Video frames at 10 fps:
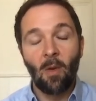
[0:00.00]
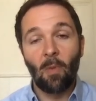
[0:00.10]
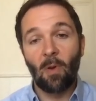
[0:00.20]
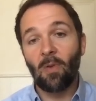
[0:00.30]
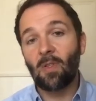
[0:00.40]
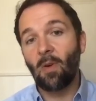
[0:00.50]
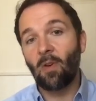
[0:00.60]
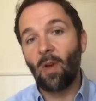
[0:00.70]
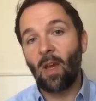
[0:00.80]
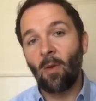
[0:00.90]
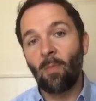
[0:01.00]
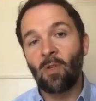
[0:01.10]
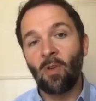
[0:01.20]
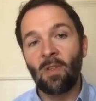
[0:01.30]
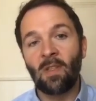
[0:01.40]
but also a great
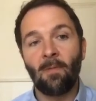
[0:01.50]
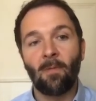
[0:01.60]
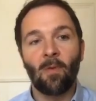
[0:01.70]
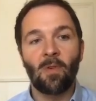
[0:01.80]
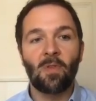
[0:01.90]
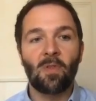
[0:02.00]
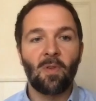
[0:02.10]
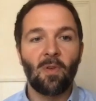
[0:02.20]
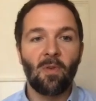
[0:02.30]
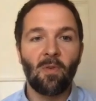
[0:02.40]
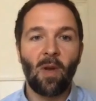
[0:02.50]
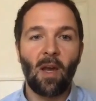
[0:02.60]
opportunity for us to